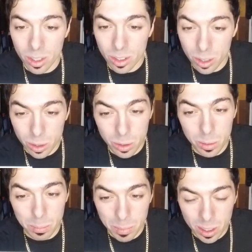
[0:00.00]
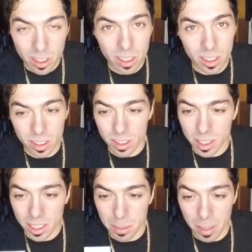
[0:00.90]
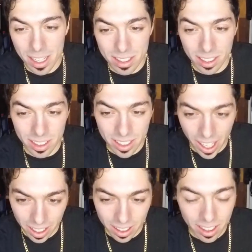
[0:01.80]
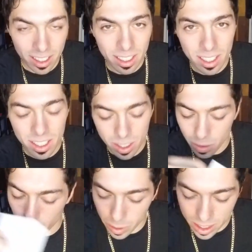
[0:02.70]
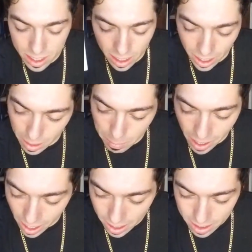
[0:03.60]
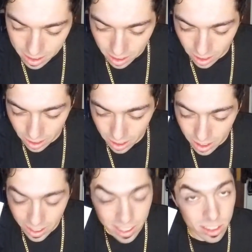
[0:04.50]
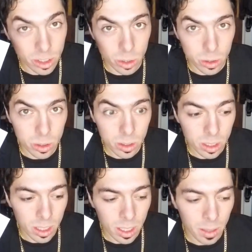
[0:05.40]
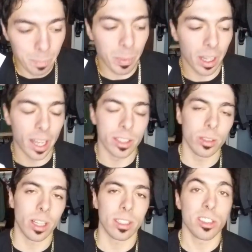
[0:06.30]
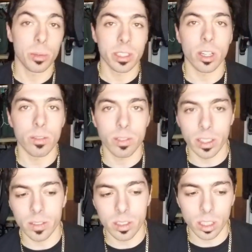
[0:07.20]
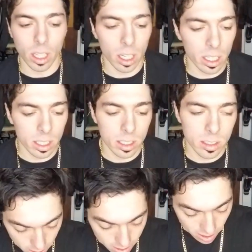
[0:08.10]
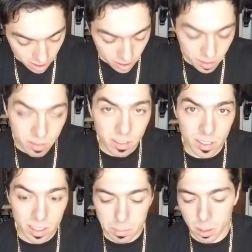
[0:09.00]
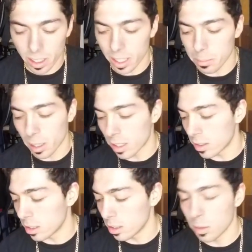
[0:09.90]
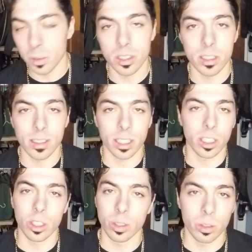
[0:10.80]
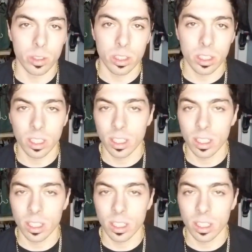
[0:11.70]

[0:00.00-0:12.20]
2 milliliter capacity tank, which in my eyes, like, it's cool, but I do like to switch out flavors a lot. 650 milliamp battery, which is like huge.